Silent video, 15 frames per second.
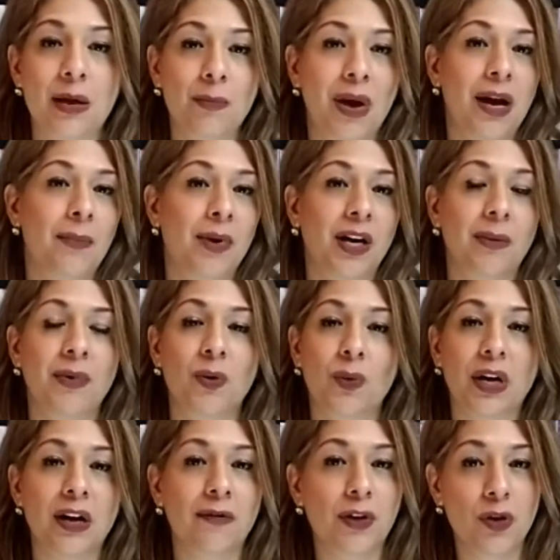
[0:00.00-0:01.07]
my mama,
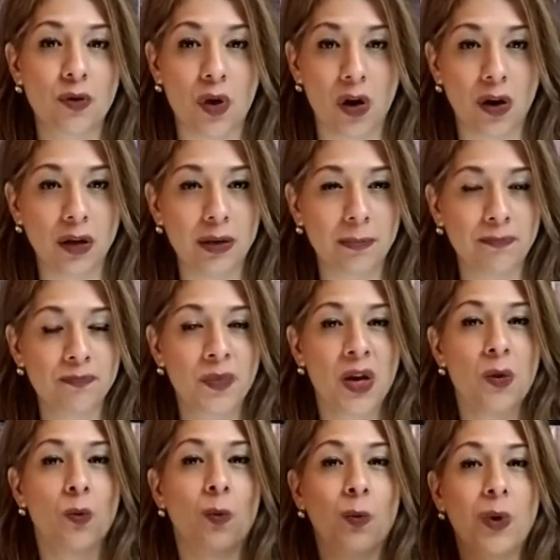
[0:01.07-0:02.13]
whatever you call them,
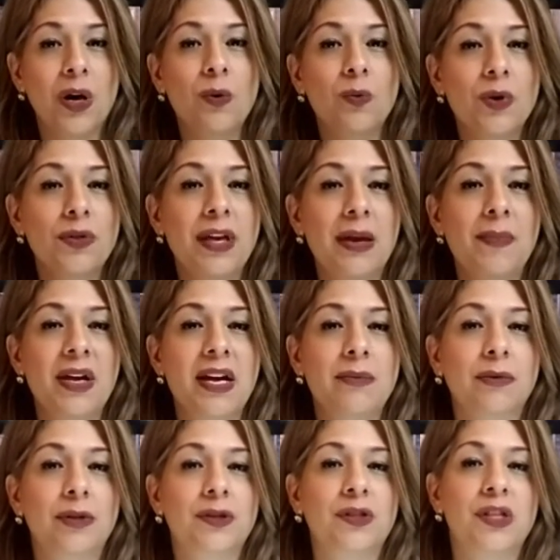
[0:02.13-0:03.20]
what will they be
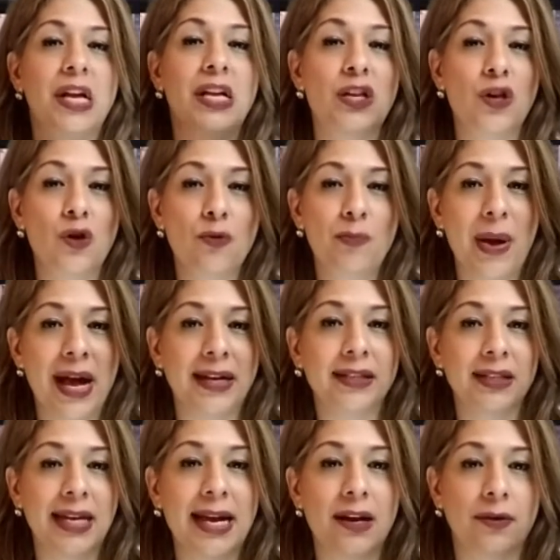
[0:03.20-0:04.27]
able to say you
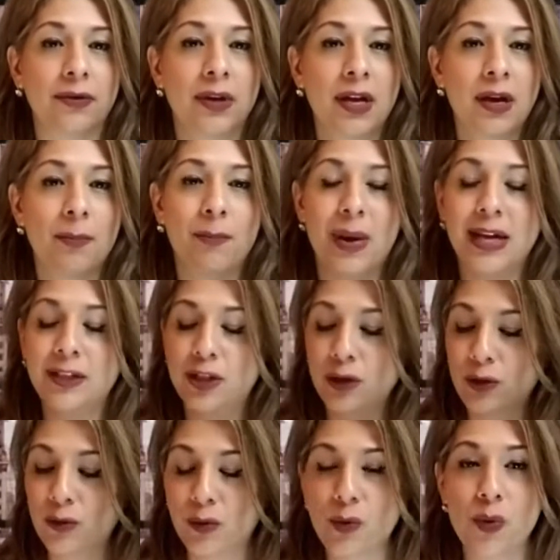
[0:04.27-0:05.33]
passed down? My
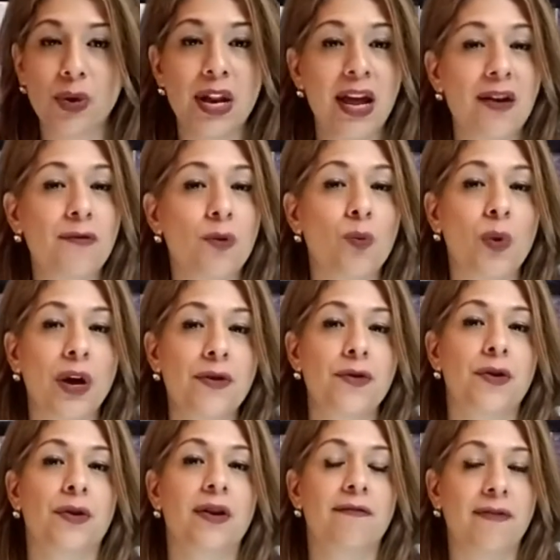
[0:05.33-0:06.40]
children will never
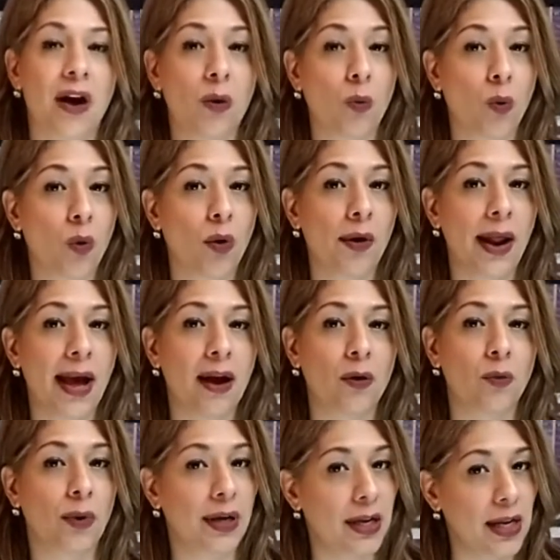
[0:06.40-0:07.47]
wonder if I wore
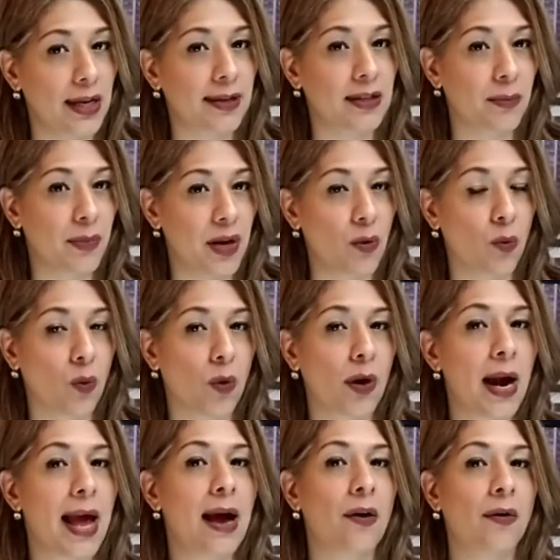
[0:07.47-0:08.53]
out what needed to be
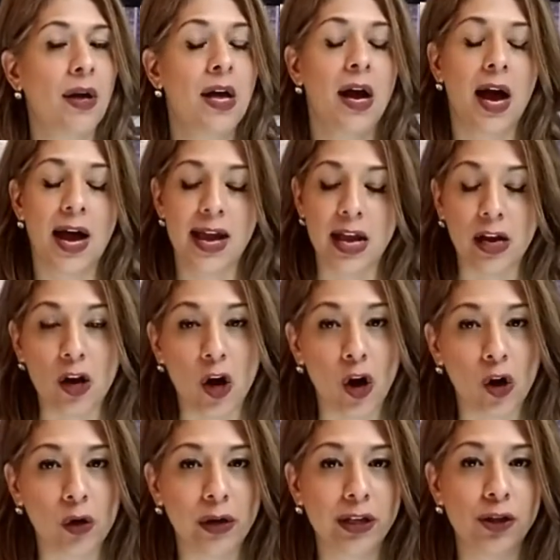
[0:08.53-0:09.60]
wore out. I
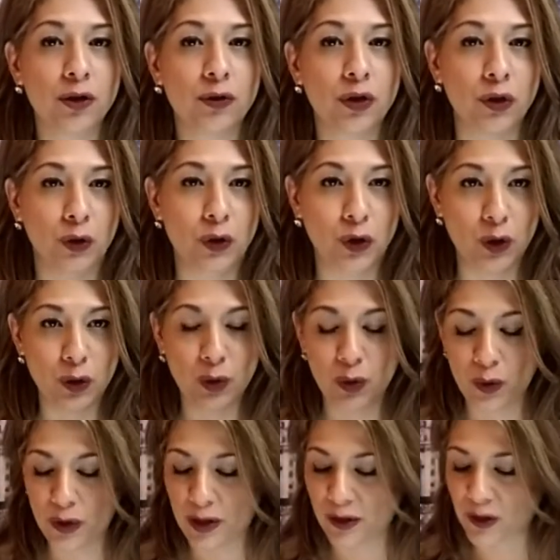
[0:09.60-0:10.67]
encourage you to
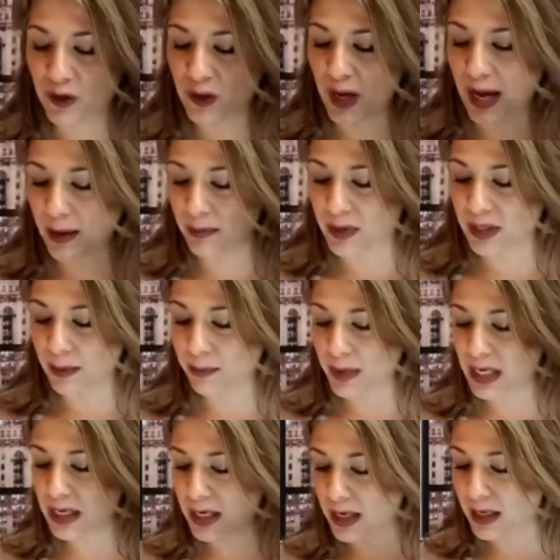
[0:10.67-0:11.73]
do the same.
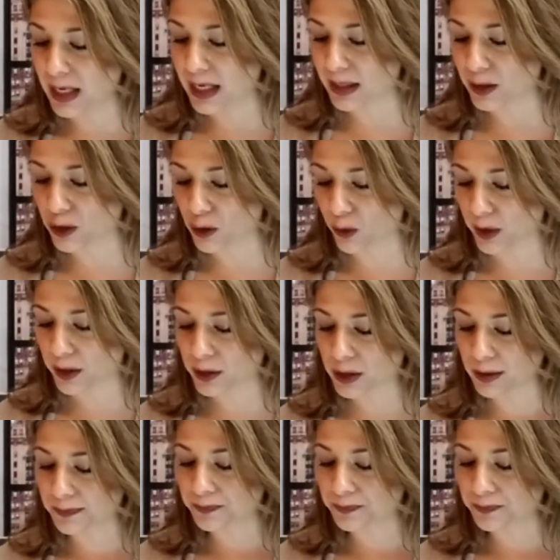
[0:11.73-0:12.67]
Dominion is yours.